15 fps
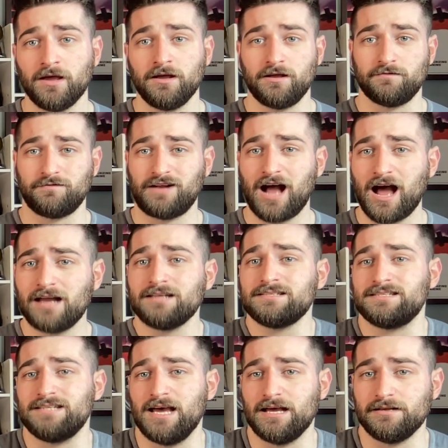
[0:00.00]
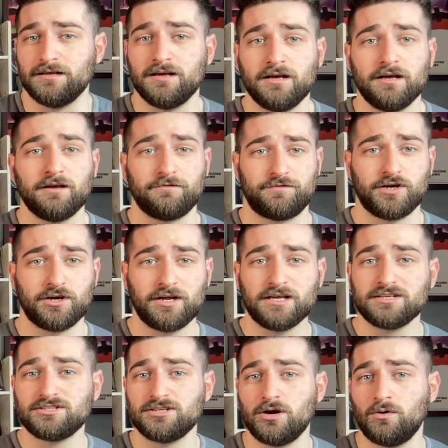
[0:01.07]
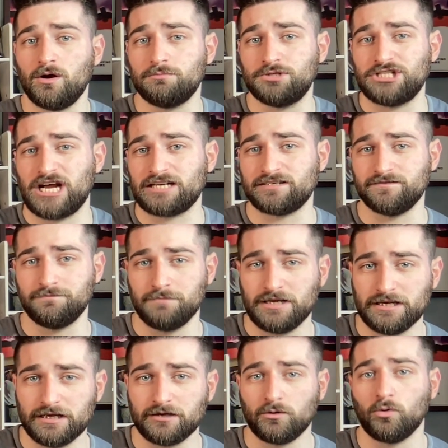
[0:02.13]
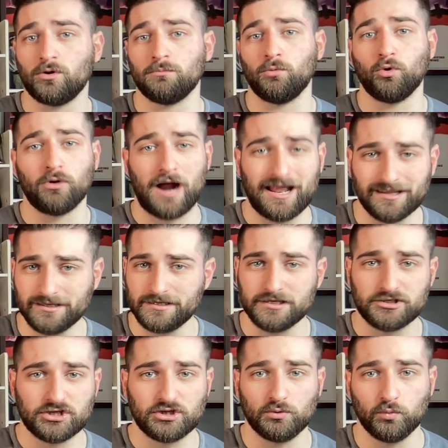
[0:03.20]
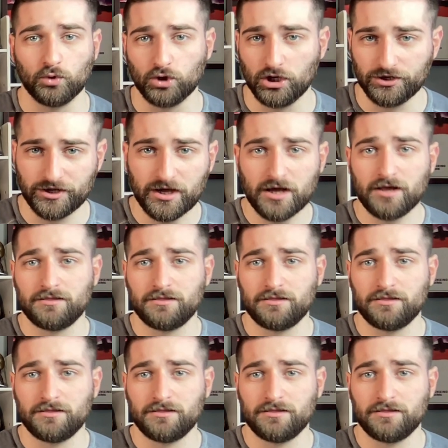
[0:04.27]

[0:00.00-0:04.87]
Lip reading: If God is dead, if there is no objective meaning or morality to the world,